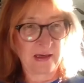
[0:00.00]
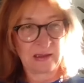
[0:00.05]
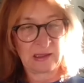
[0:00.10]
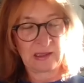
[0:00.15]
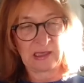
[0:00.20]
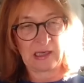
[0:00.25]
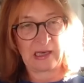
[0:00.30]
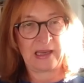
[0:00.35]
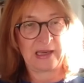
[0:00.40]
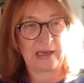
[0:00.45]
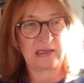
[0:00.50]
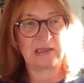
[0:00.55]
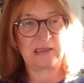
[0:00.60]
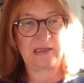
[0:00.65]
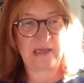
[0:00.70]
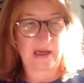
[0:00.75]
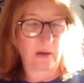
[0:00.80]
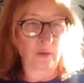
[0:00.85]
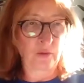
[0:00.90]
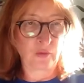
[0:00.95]
and
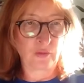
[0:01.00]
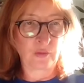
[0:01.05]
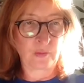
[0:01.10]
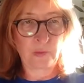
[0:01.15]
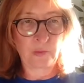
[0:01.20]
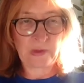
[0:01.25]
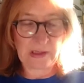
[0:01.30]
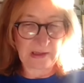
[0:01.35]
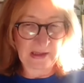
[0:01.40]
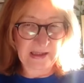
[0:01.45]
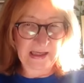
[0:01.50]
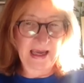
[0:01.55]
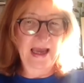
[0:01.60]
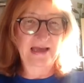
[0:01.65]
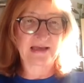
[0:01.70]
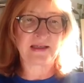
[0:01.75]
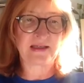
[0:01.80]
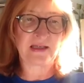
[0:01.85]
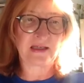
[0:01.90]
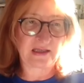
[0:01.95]
like now you will
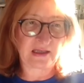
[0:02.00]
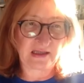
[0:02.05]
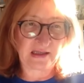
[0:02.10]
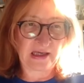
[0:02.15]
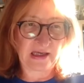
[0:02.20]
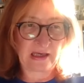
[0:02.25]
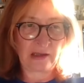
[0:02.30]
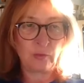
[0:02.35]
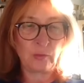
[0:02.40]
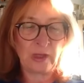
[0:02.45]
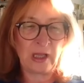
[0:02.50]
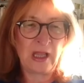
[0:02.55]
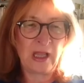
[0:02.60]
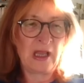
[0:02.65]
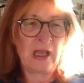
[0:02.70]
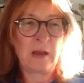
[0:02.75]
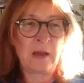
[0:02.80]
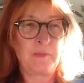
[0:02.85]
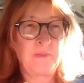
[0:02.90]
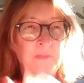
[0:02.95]
get it, and then you
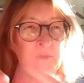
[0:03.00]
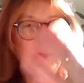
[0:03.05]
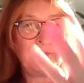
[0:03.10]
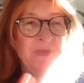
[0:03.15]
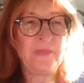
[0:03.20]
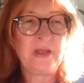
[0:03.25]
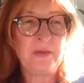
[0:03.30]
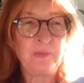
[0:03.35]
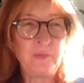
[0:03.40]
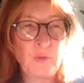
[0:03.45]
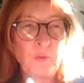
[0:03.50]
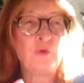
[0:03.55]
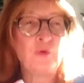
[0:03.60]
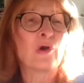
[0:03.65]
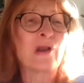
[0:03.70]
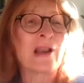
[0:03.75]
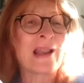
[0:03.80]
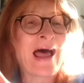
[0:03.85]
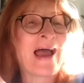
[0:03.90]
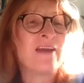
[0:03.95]
will, if
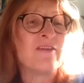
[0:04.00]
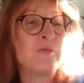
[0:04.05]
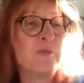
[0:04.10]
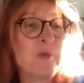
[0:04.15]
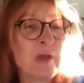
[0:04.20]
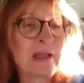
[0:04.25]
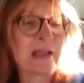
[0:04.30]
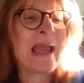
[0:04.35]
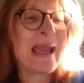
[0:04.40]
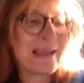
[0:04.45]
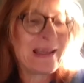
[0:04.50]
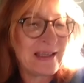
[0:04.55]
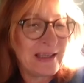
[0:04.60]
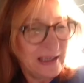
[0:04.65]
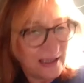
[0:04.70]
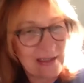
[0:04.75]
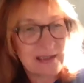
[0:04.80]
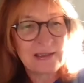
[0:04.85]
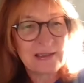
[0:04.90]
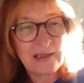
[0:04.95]
your life will
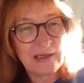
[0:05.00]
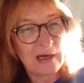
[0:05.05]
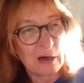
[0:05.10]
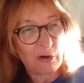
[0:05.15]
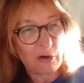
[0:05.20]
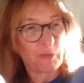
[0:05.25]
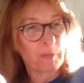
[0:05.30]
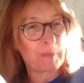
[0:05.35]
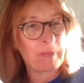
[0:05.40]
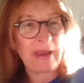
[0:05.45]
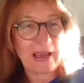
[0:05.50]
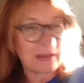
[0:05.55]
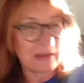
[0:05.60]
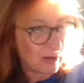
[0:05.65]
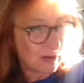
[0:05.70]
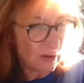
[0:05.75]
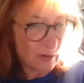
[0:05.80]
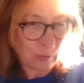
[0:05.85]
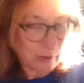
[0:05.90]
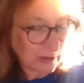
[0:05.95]
get easier or
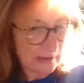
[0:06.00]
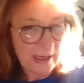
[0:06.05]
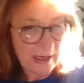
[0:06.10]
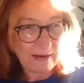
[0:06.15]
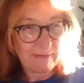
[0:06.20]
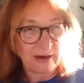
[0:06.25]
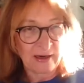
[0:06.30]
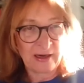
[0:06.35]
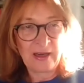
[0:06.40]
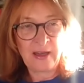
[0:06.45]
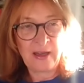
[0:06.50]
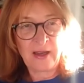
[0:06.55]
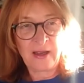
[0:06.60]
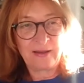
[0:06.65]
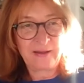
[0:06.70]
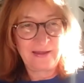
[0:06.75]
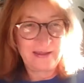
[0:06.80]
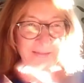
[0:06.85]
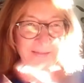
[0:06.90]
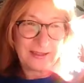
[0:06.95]
better or whatever.
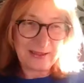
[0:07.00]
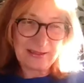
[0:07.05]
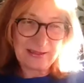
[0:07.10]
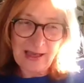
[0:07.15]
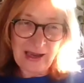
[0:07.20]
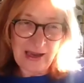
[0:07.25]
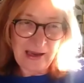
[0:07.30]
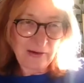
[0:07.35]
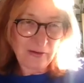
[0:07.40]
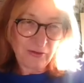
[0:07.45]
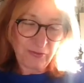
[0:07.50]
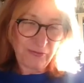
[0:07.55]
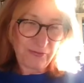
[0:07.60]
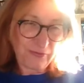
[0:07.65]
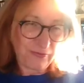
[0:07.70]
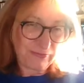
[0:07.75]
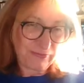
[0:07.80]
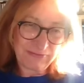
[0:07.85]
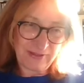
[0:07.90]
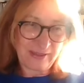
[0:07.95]
This kind
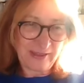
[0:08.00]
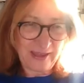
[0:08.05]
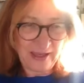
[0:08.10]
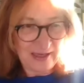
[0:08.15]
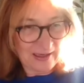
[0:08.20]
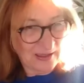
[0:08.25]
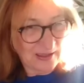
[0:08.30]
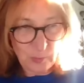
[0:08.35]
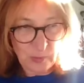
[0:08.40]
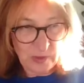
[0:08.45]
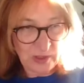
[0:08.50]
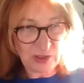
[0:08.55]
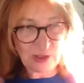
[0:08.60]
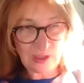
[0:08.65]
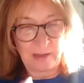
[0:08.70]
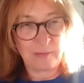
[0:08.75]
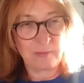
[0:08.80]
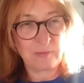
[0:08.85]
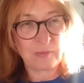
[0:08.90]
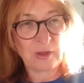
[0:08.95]
of things,
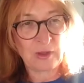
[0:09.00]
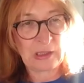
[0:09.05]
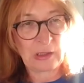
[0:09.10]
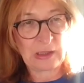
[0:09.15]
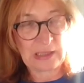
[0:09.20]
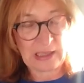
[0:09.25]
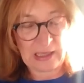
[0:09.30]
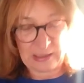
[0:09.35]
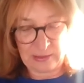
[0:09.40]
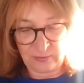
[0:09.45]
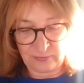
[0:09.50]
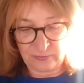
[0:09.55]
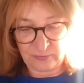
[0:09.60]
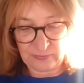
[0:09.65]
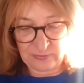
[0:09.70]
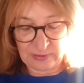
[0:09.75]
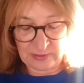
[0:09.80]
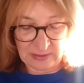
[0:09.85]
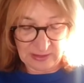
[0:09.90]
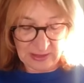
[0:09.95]
which I'm kind
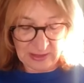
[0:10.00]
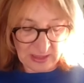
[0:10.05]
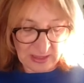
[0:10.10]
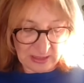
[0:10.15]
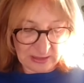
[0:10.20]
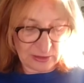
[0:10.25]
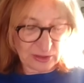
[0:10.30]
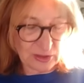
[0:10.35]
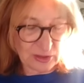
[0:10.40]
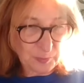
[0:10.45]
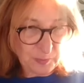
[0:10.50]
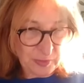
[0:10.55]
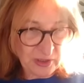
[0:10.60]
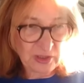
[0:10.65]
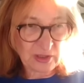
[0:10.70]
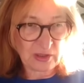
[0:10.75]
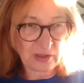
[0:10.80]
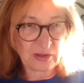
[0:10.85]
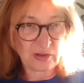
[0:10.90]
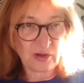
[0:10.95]
of
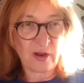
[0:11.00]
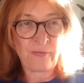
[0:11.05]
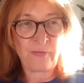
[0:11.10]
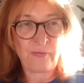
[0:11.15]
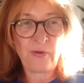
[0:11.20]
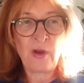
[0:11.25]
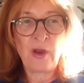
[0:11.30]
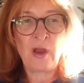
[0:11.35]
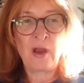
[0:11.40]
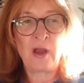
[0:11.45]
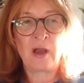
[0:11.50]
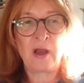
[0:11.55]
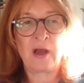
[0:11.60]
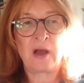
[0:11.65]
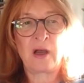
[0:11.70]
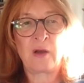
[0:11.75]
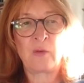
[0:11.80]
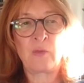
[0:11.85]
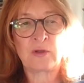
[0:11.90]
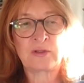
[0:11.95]
suspicious of,
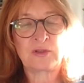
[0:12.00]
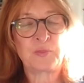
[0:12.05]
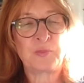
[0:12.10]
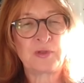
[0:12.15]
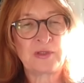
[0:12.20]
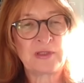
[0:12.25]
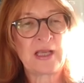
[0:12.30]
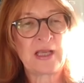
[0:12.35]
was